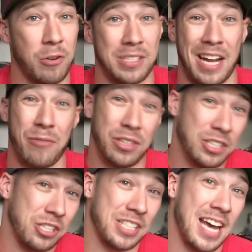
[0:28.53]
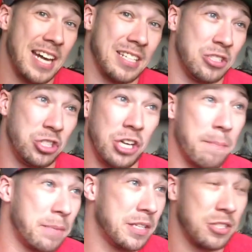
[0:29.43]
because I really just kind of
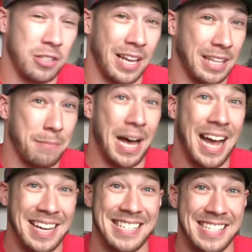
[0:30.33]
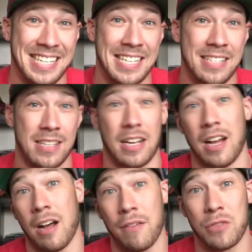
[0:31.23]
jump into like the behind the scenes
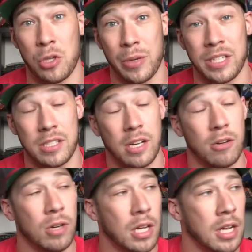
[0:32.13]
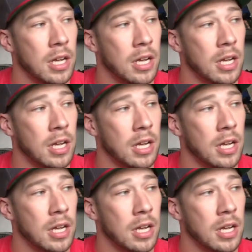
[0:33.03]
of doing so.